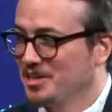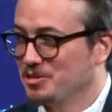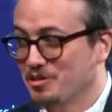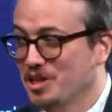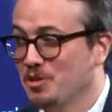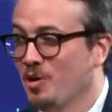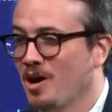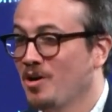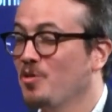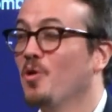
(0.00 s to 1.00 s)
Do you think you
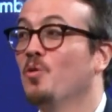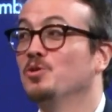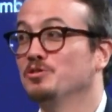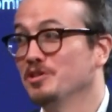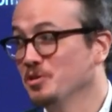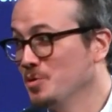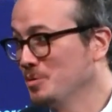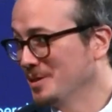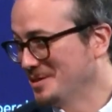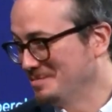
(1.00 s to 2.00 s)
are, or do you think you
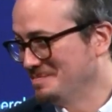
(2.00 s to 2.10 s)
will be?